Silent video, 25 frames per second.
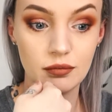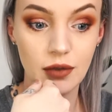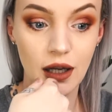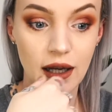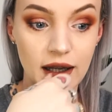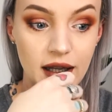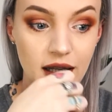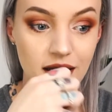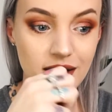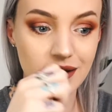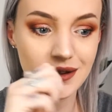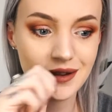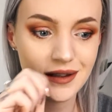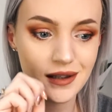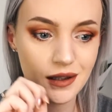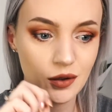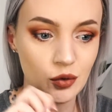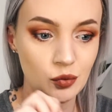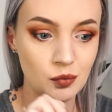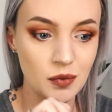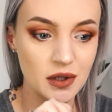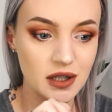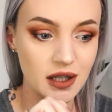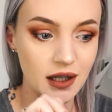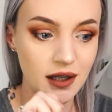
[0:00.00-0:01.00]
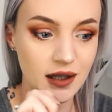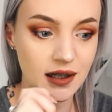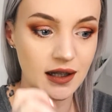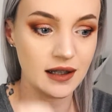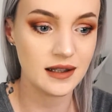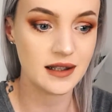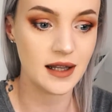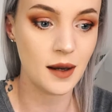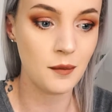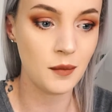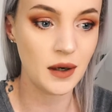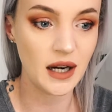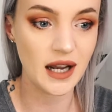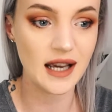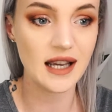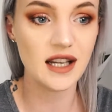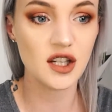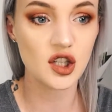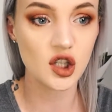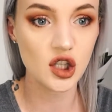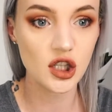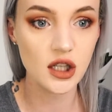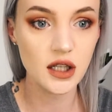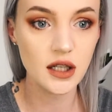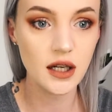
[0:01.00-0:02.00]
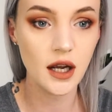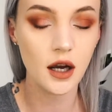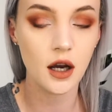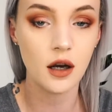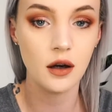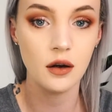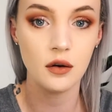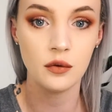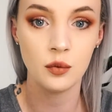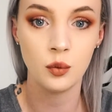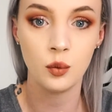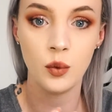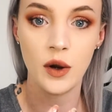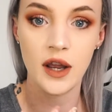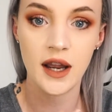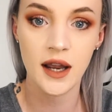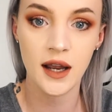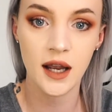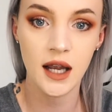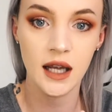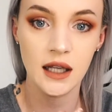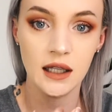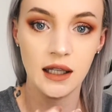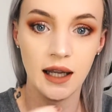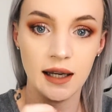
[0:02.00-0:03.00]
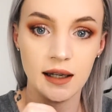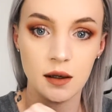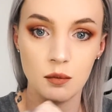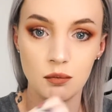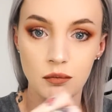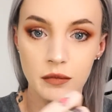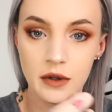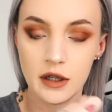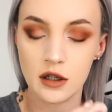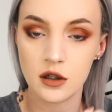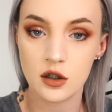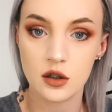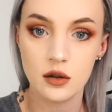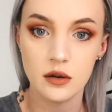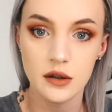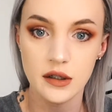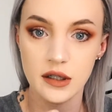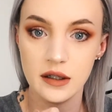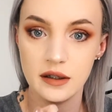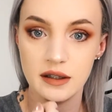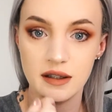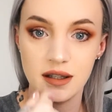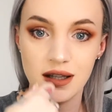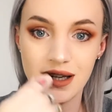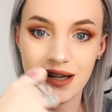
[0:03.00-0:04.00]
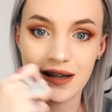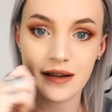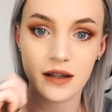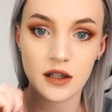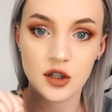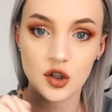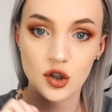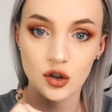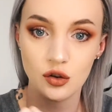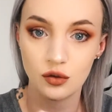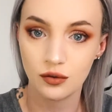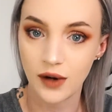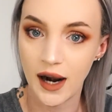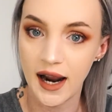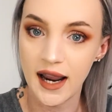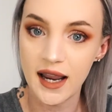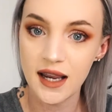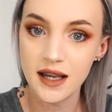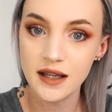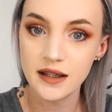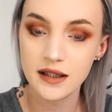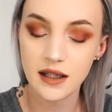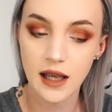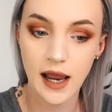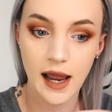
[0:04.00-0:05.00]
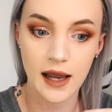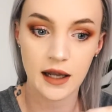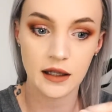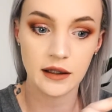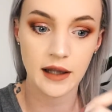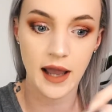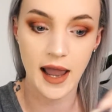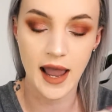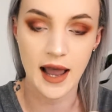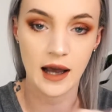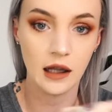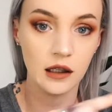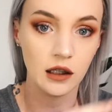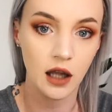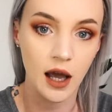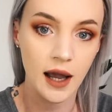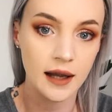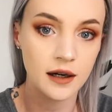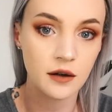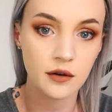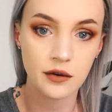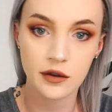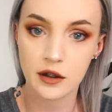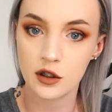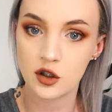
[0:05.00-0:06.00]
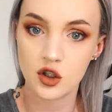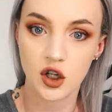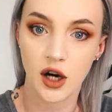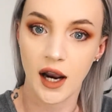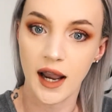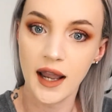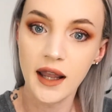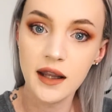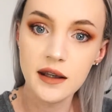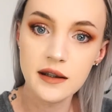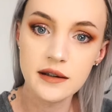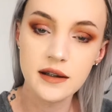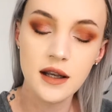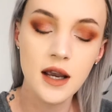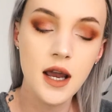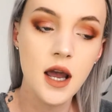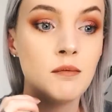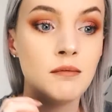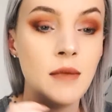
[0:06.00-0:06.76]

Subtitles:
I guess it's almost like an examination of where, like, to see the trays and the outline of the trays.